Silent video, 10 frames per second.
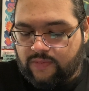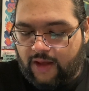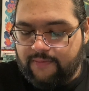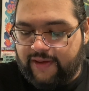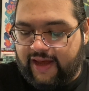
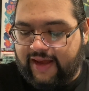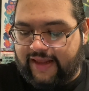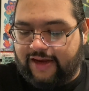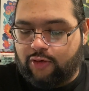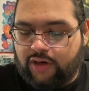By
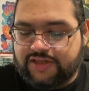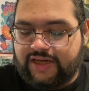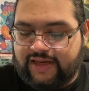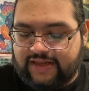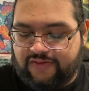like
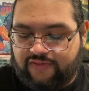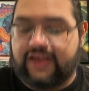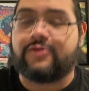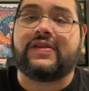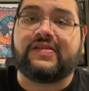crushing his
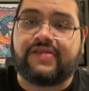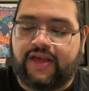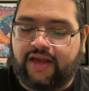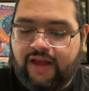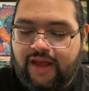face with his
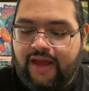knee,